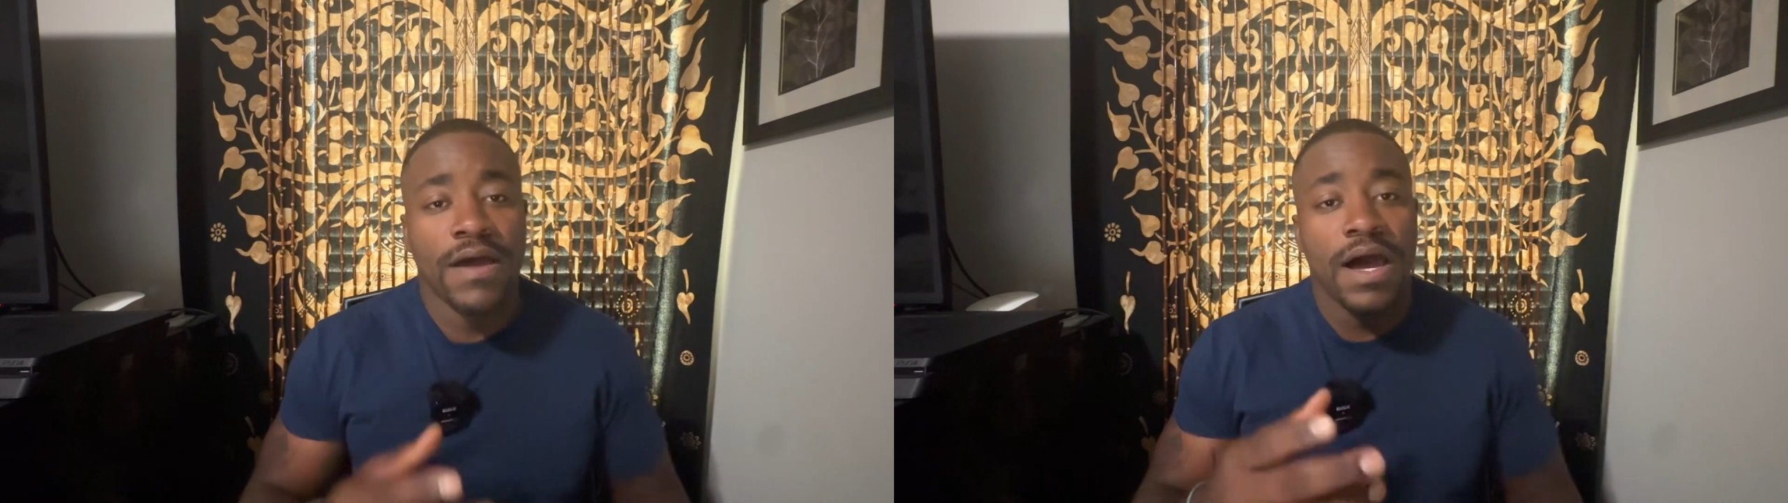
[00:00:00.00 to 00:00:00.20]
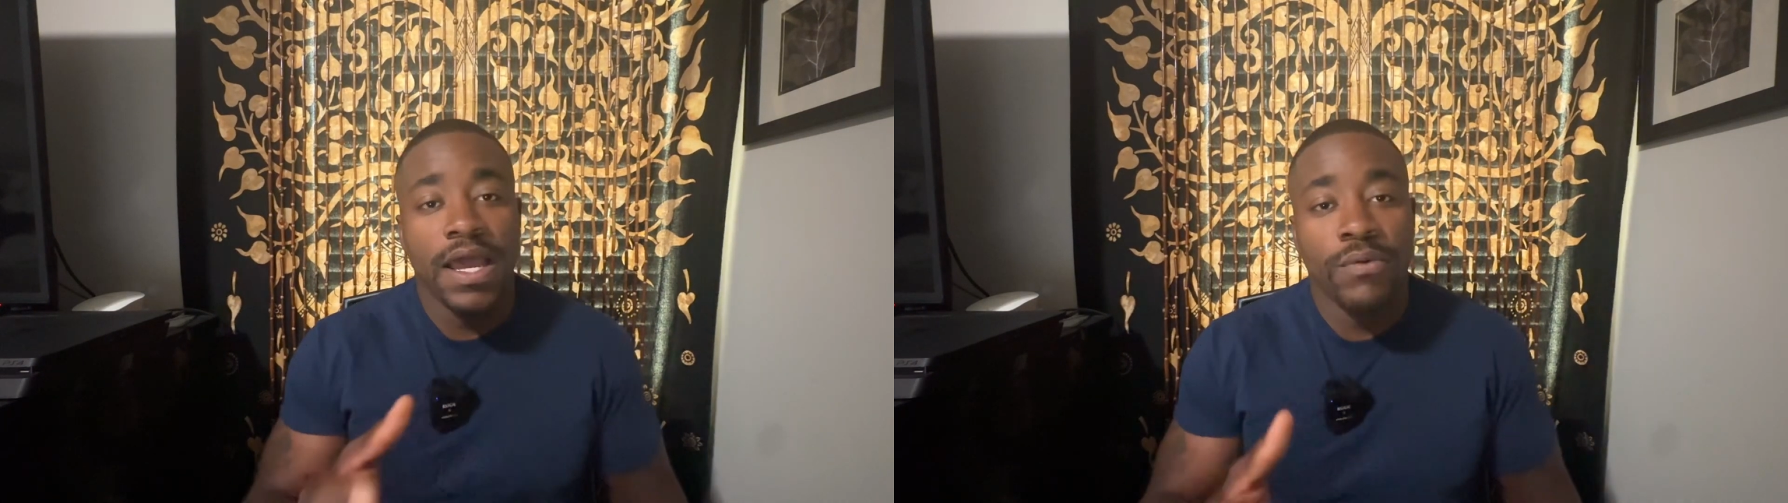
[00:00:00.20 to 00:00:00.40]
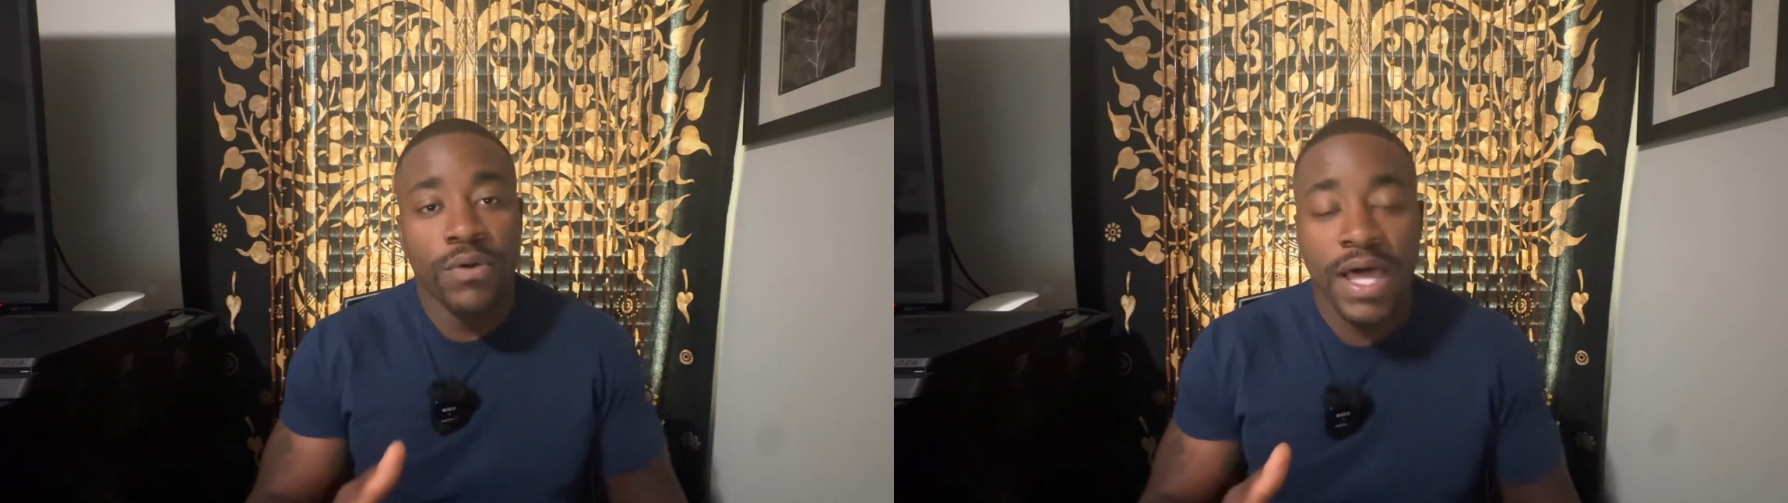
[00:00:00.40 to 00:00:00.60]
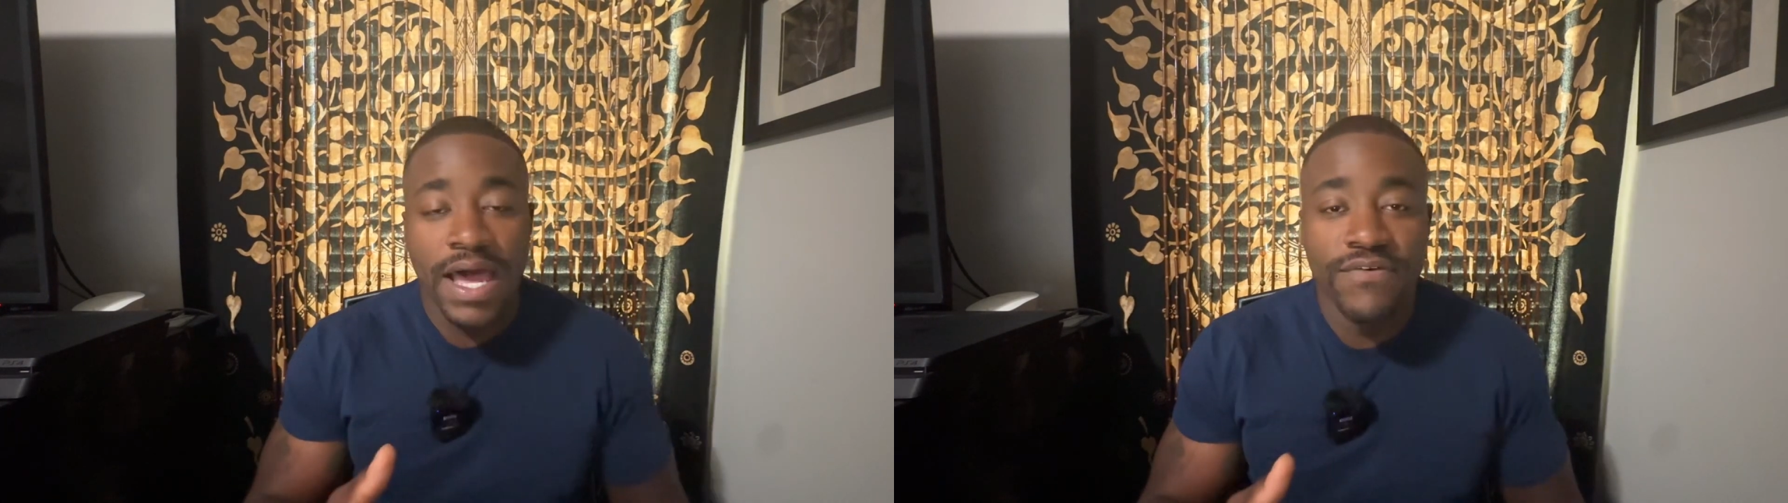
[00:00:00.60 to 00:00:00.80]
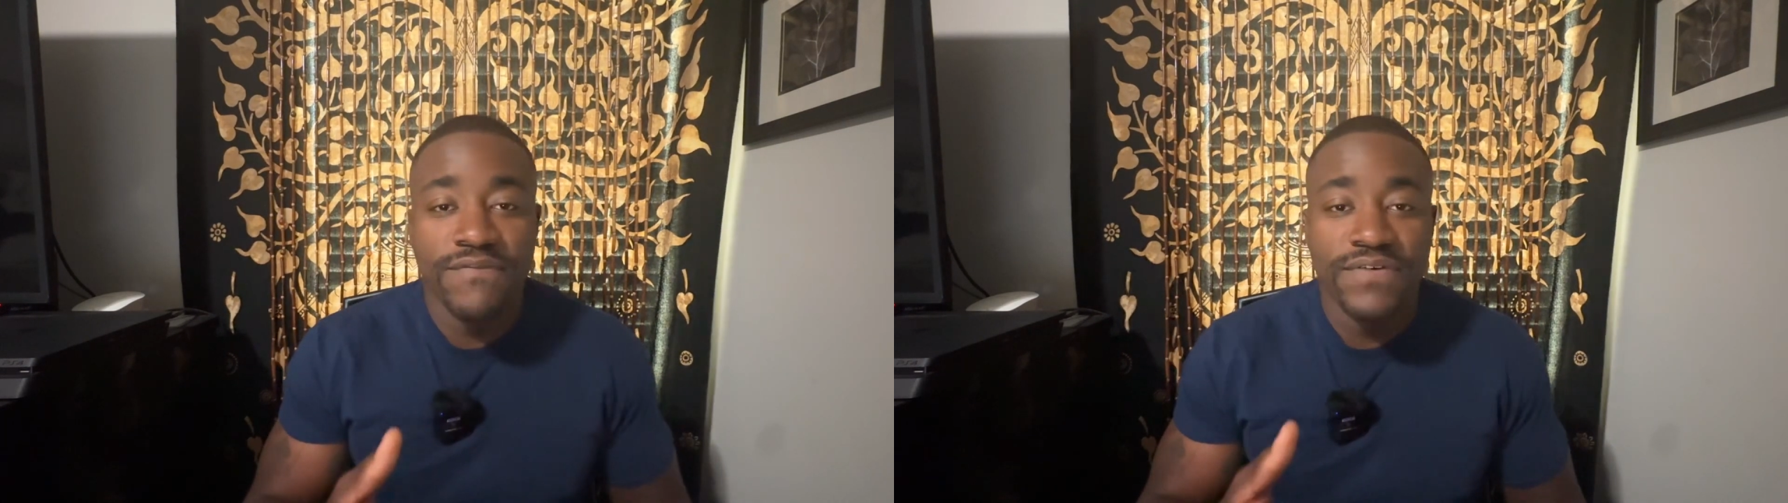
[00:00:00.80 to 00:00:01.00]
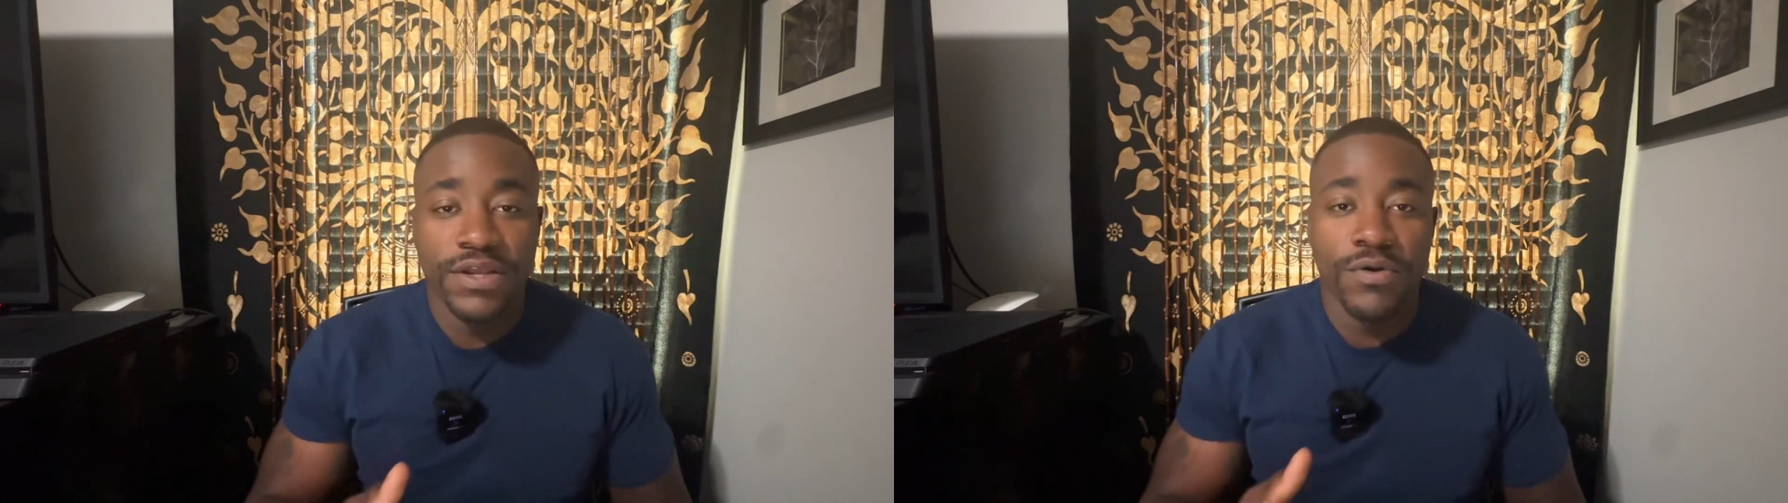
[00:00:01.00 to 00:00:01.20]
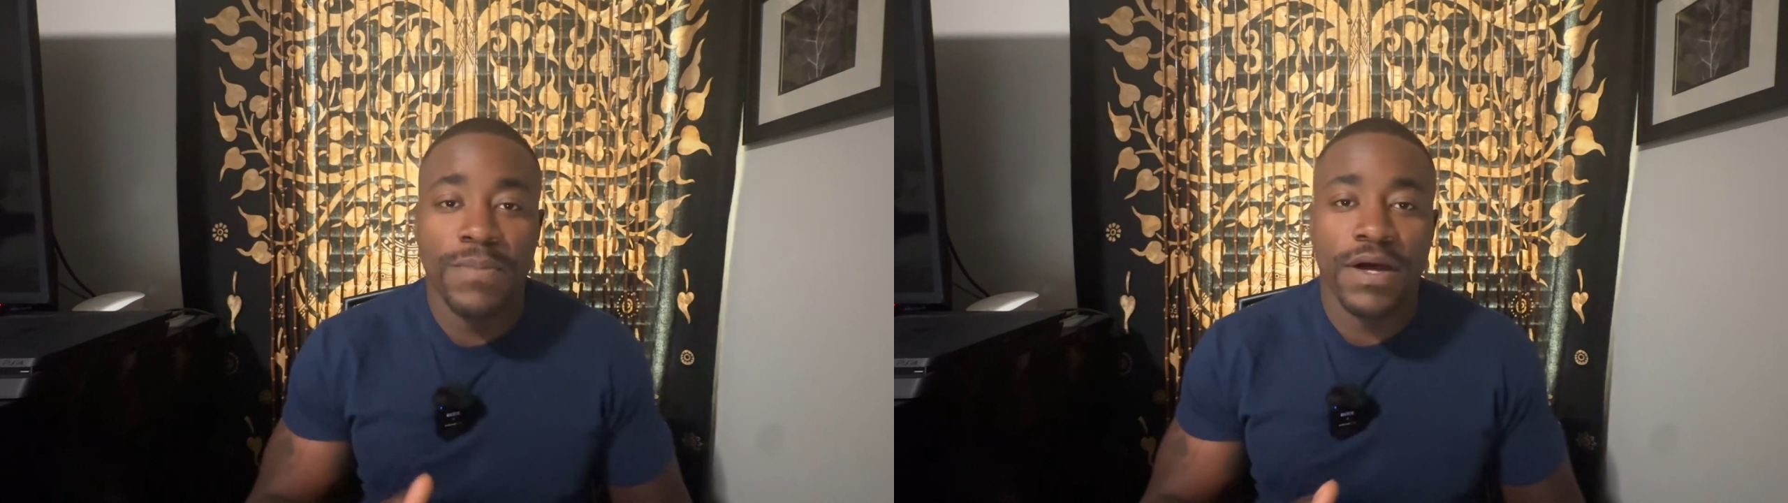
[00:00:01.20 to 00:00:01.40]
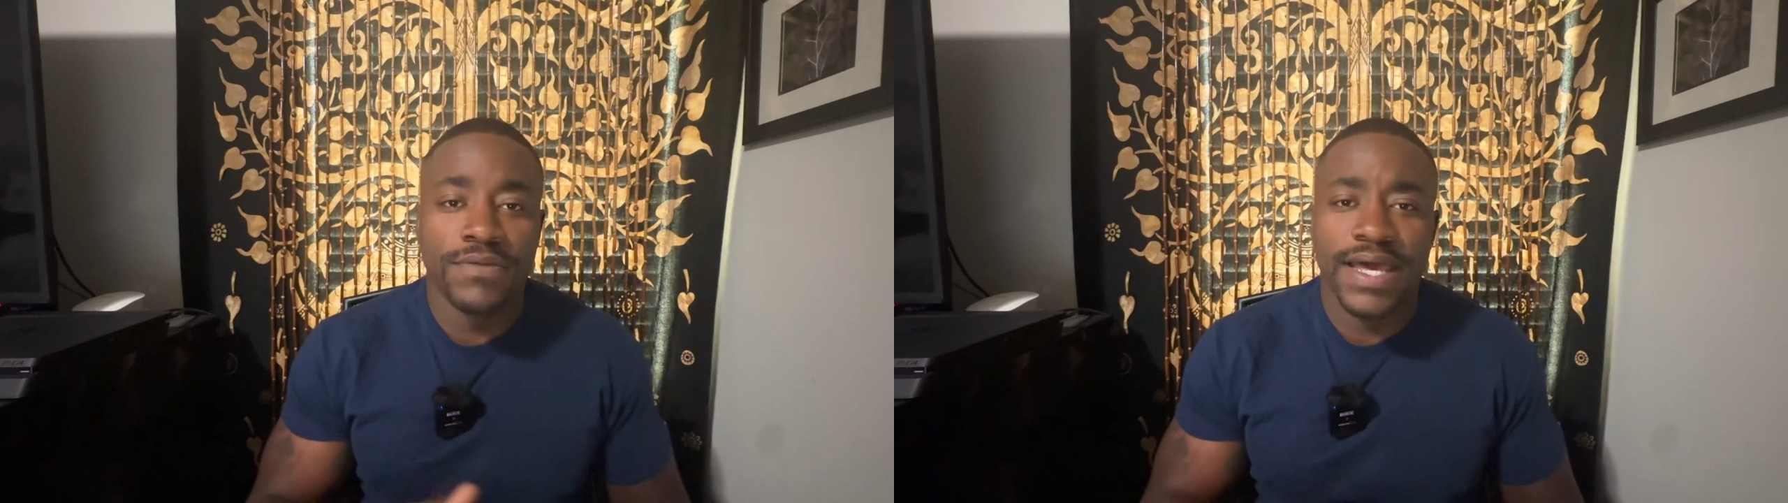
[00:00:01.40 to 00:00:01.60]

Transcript: I will have a video about